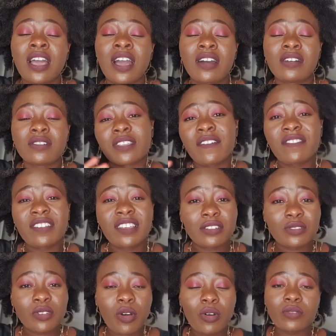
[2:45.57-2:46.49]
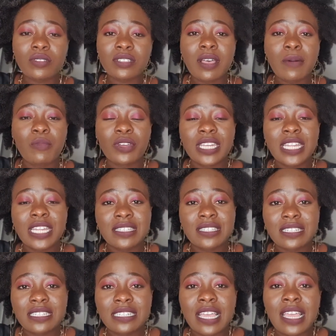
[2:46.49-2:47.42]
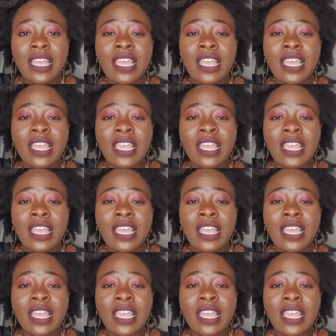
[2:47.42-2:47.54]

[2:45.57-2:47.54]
I was having a talk with someone yesterday